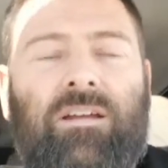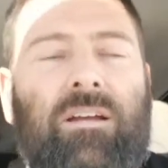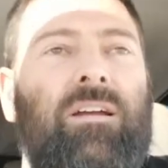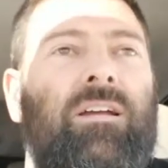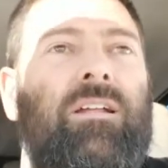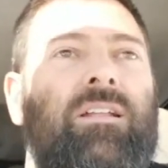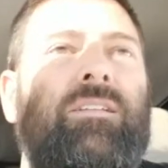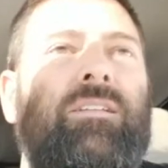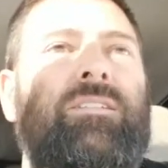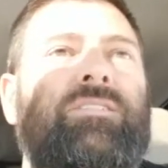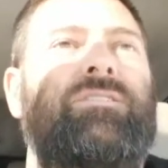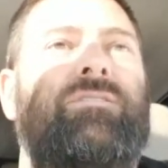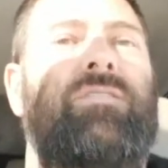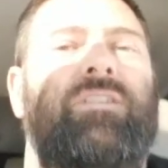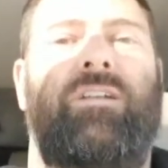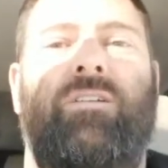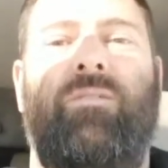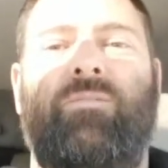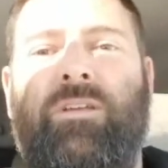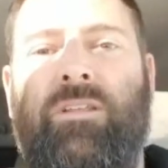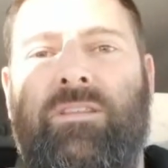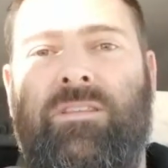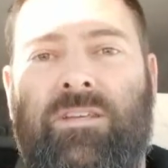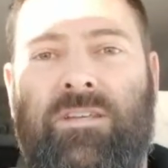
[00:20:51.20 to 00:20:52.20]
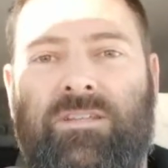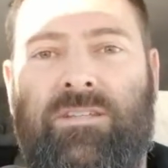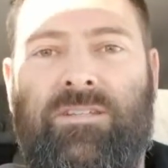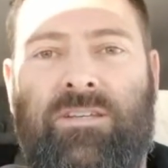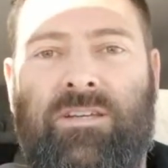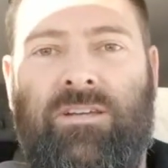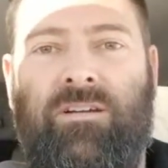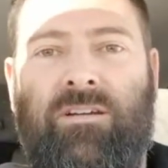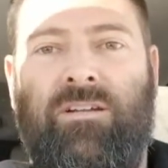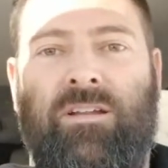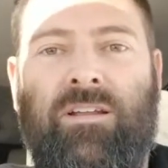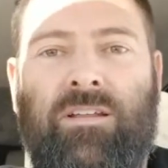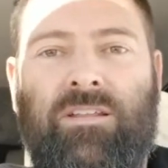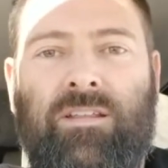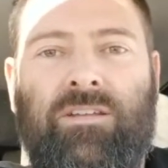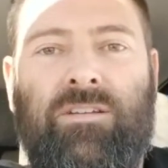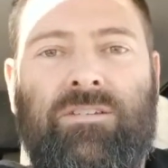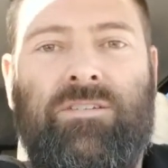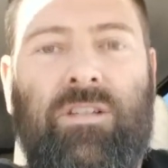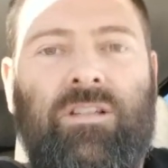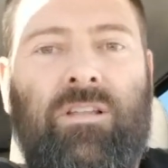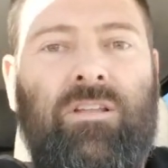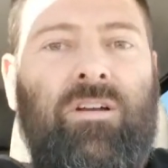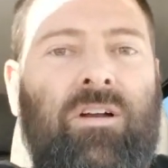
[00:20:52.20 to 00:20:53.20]
Let's try to read these here. Like, there's
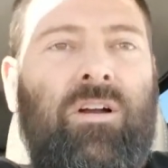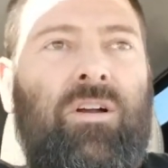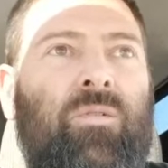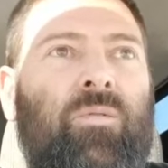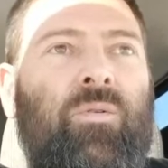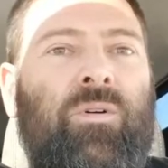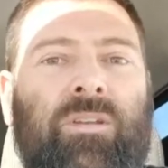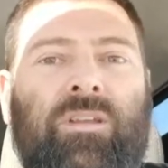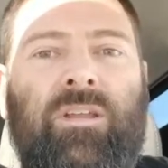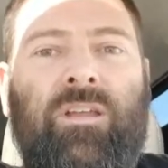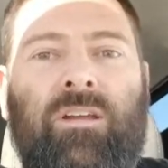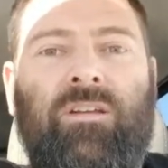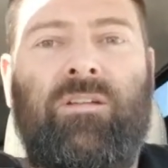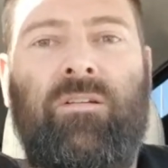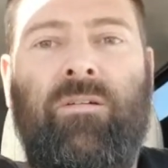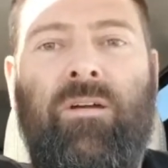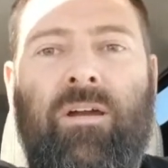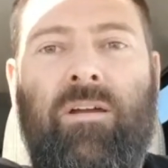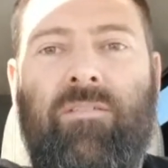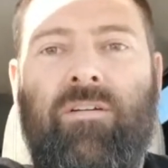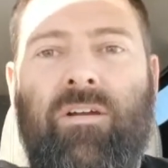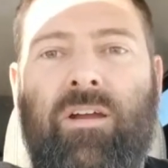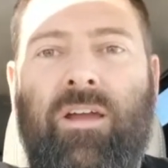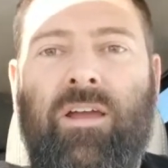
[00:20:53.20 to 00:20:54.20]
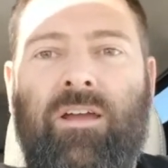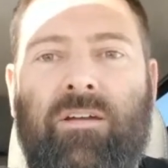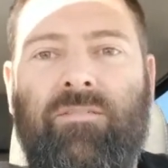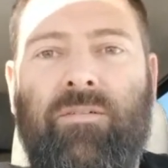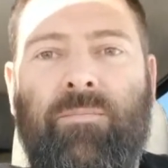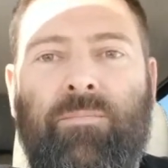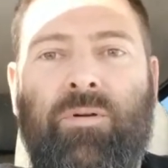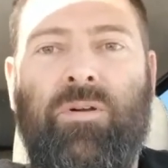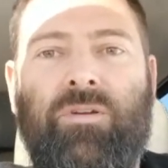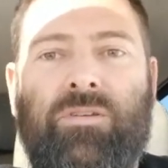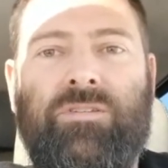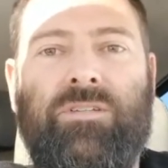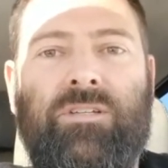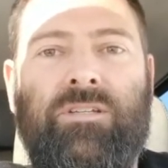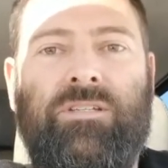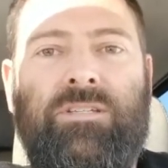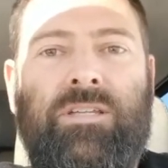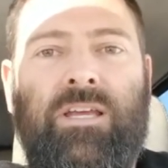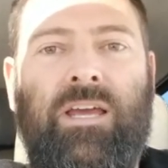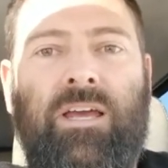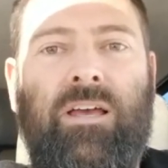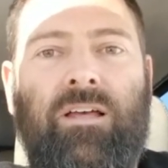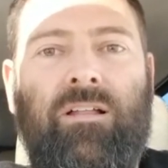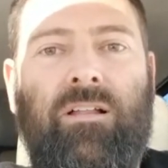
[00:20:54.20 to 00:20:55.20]
a long one here. Do I ever have a person
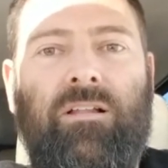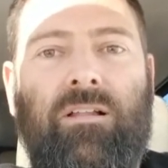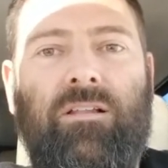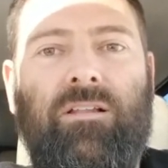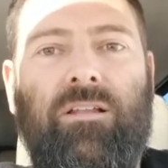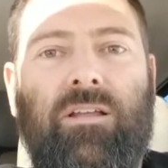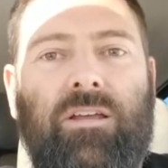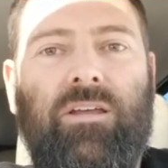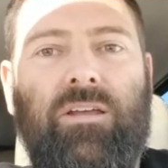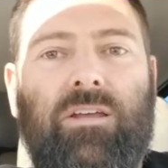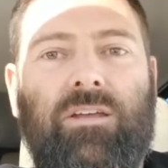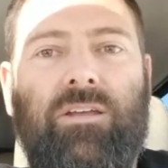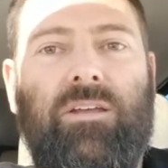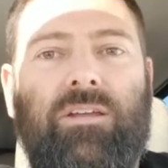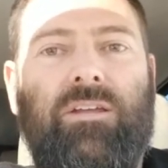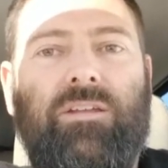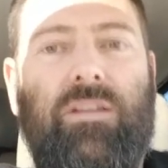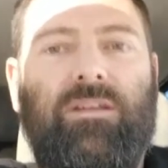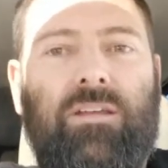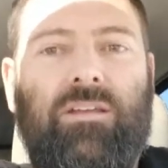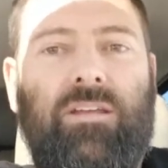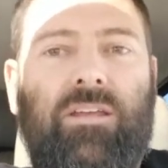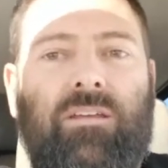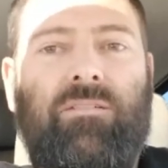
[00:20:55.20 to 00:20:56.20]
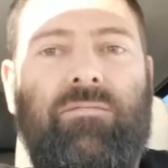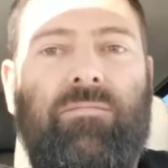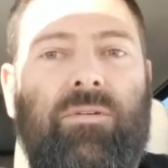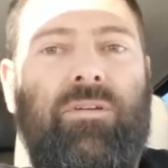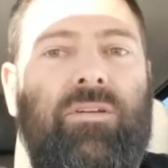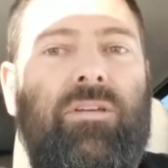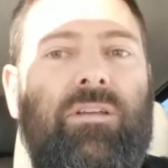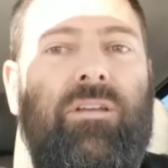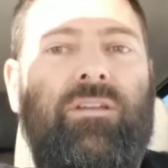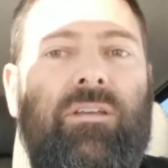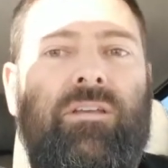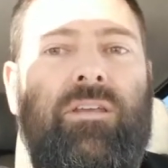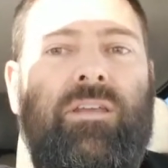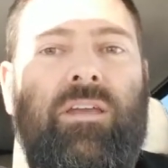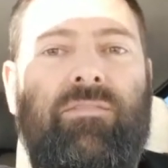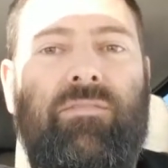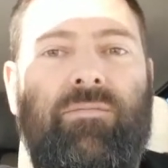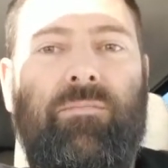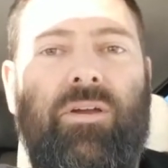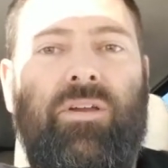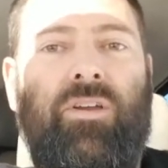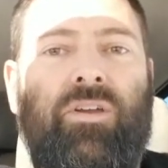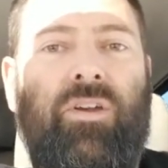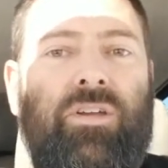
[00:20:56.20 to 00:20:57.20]
give them
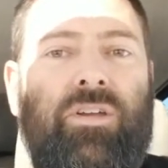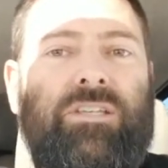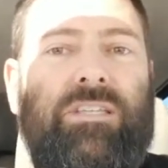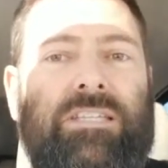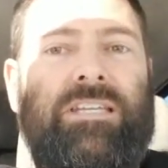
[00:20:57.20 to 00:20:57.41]
a good